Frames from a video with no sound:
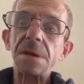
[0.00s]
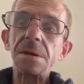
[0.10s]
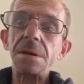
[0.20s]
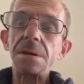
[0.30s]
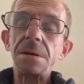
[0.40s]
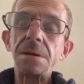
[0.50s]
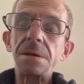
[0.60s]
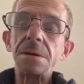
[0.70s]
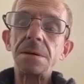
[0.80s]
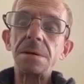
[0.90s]

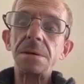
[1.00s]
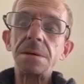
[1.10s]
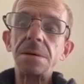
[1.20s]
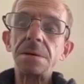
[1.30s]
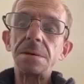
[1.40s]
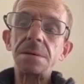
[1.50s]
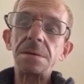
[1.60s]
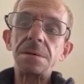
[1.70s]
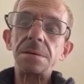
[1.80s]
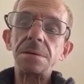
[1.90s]

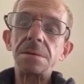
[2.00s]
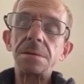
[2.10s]
(silent)